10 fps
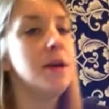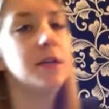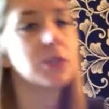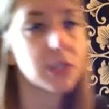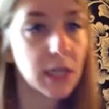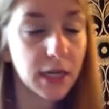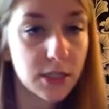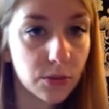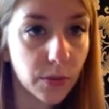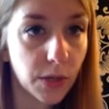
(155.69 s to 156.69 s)
just like I
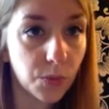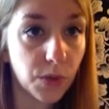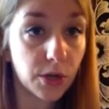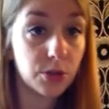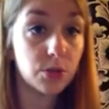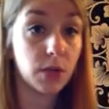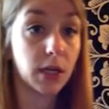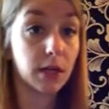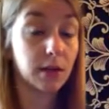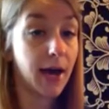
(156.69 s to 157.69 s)
do when we are tuning
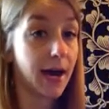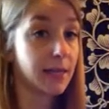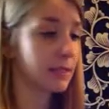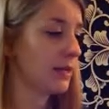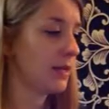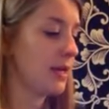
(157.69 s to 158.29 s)
in class.